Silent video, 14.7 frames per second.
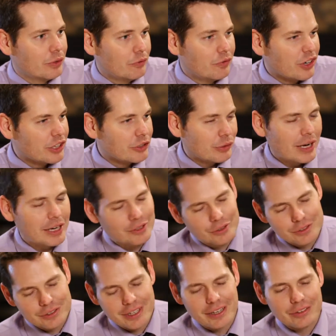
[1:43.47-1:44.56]
very
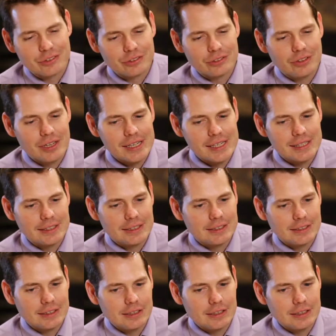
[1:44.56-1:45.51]
granular tasks like